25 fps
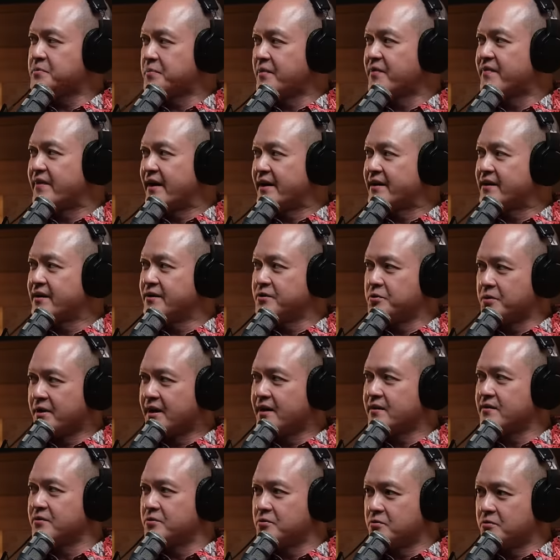provider, you
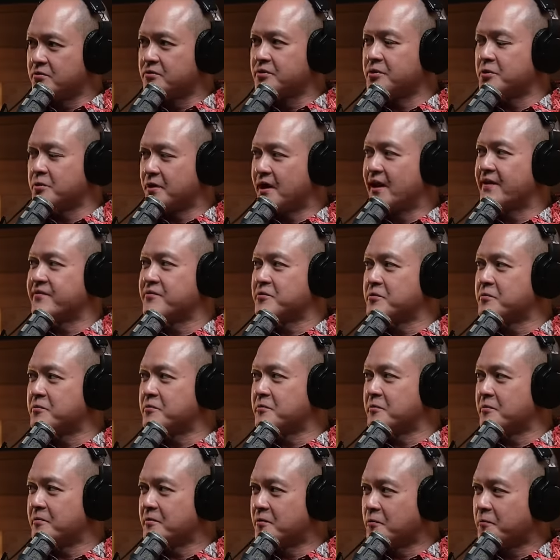you you will have to,
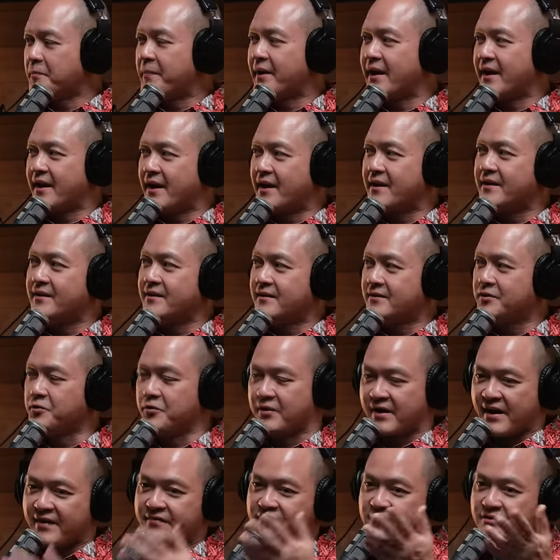to pay that. Yeah. You
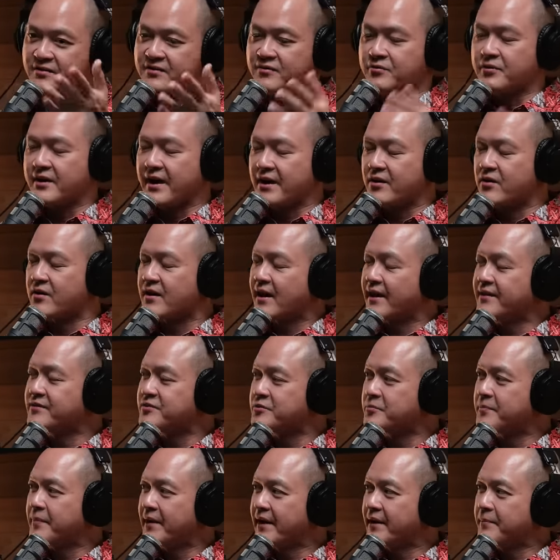will have to get your clients to
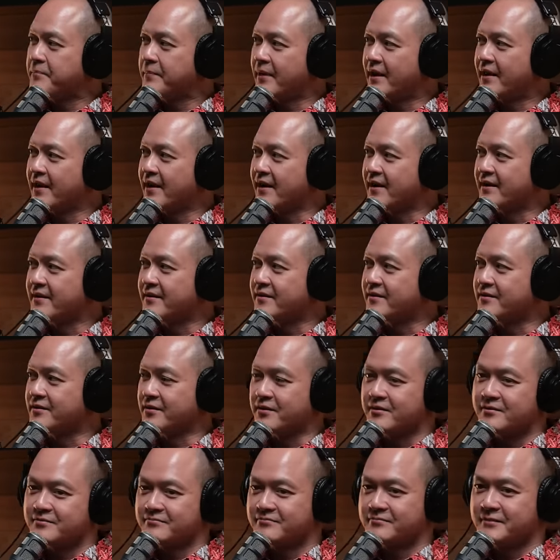pay, pay you know,
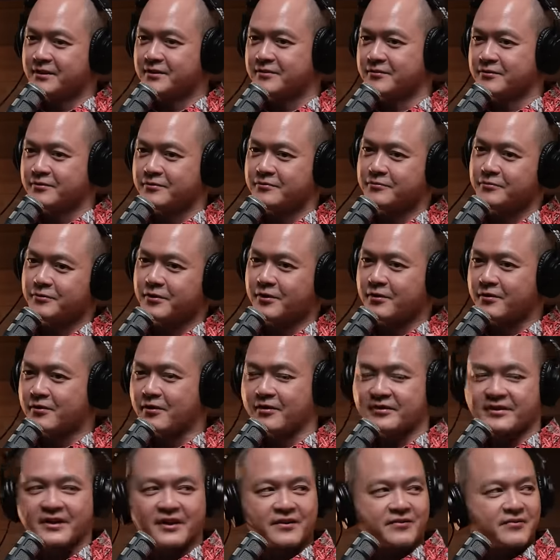your, you know, you do your
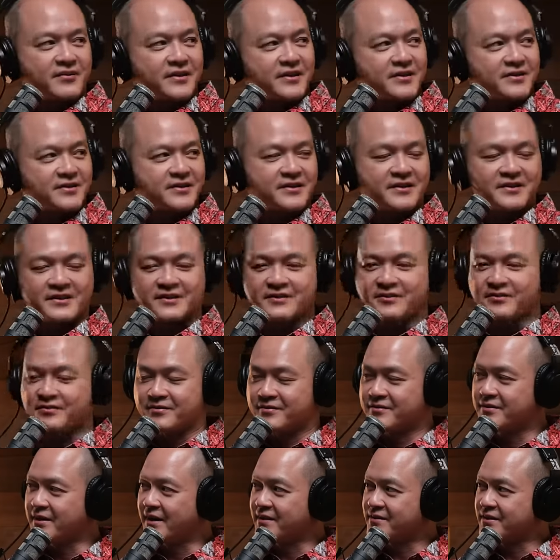content creation, yeah. you
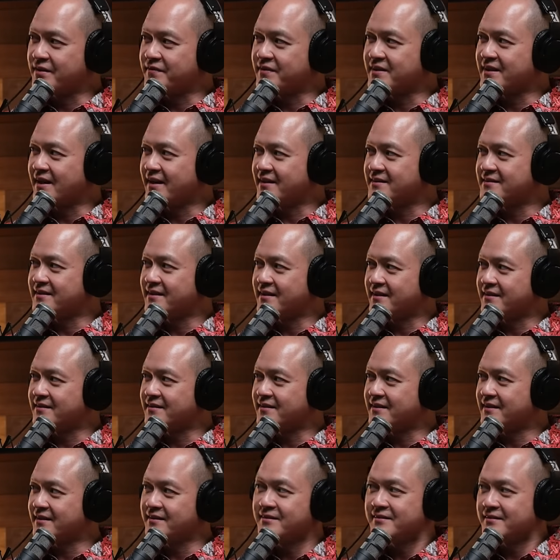charge advertising and all
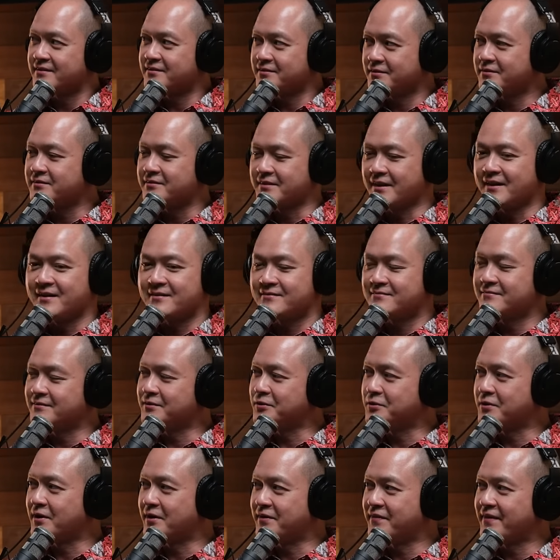that, you know, so yeah,
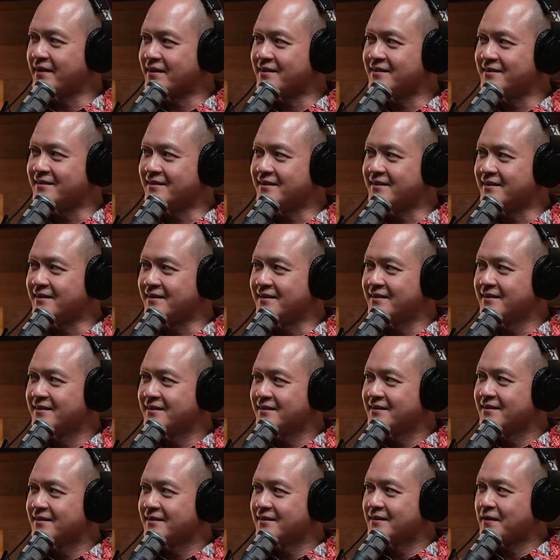yeah. you're affected, yeah. So to answer